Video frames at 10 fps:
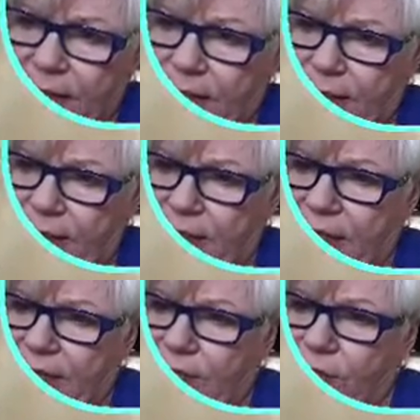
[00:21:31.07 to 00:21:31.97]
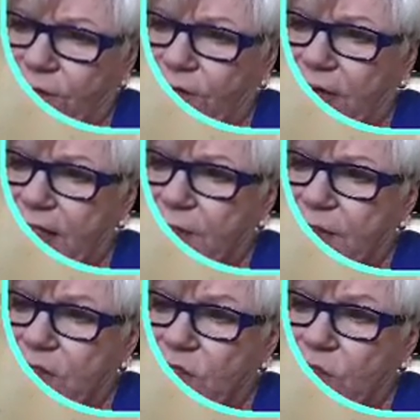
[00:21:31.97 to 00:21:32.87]
and I couldn't find them in
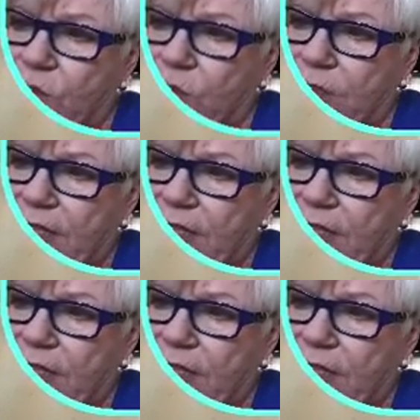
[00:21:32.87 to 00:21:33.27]
the stores.